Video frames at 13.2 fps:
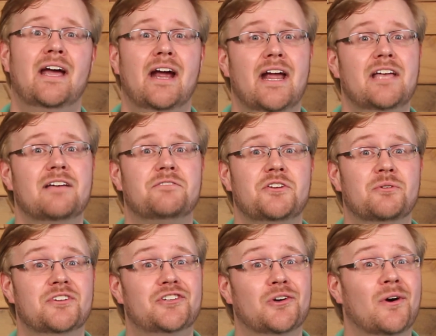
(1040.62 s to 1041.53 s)
If you
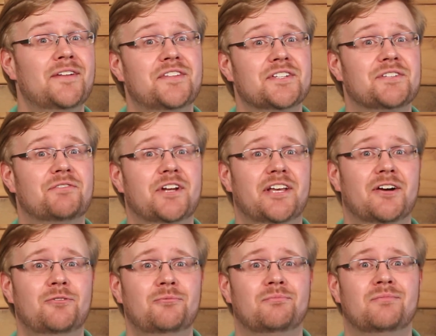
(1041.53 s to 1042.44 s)
enjoyed this
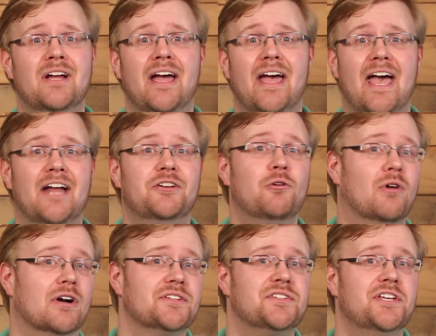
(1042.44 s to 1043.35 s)
video and you
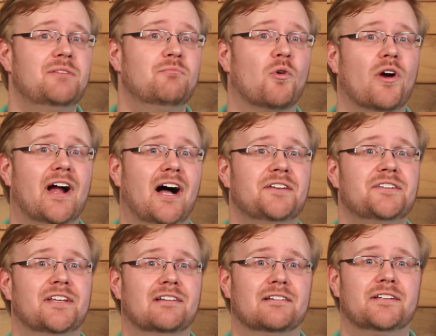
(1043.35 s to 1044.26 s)
want to see more
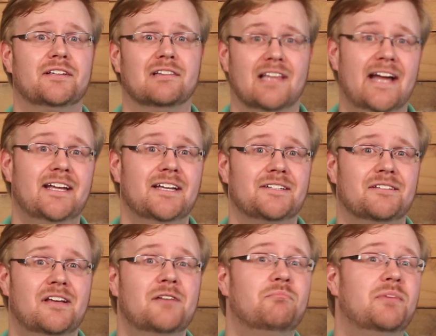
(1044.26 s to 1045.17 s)
content like it,
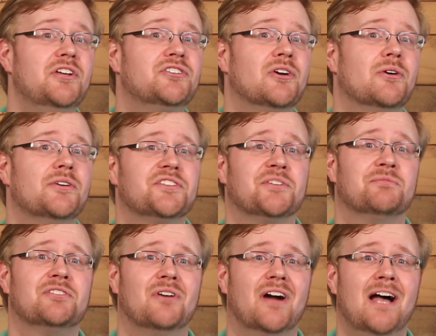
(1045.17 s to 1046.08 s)
be sure to
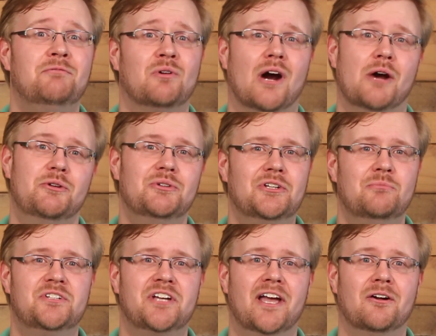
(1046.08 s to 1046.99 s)
subscribe to our YouTube
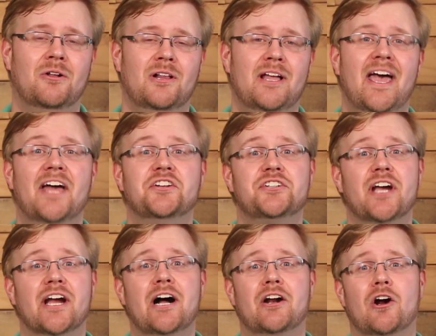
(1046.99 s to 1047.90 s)
channel and
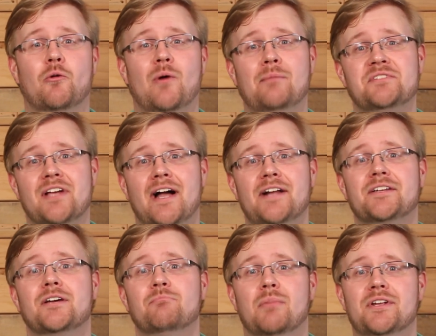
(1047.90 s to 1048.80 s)
check out our website,
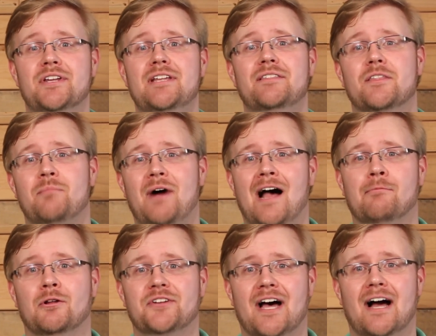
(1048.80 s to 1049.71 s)

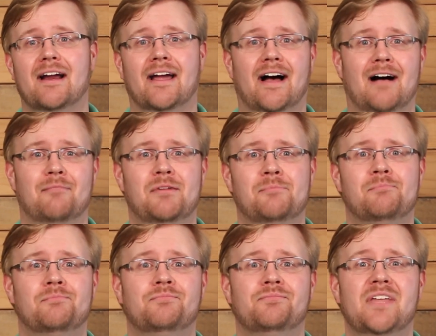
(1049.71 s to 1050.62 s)
beneaththebible.com.
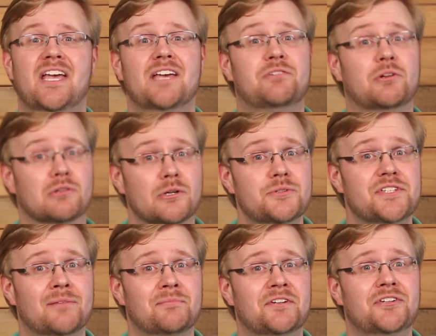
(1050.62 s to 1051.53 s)
If you learned
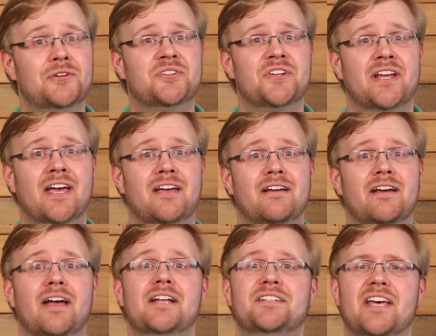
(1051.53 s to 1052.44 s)
something new today,
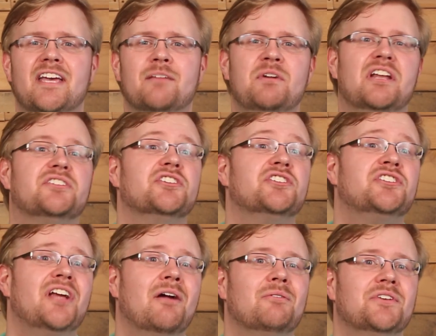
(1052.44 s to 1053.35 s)
take a minute to
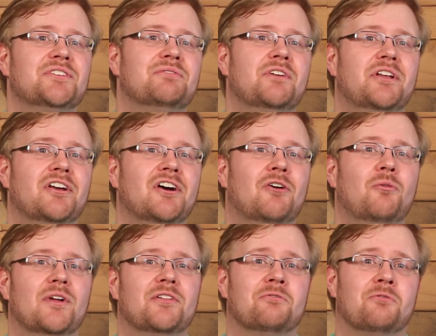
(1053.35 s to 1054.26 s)
share this video
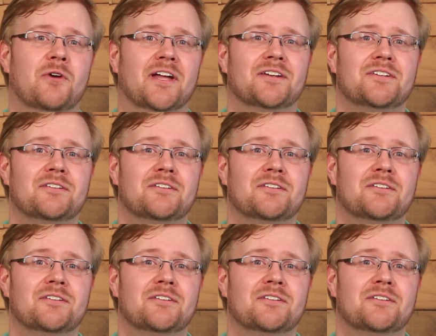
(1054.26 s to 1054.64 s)
with a friend.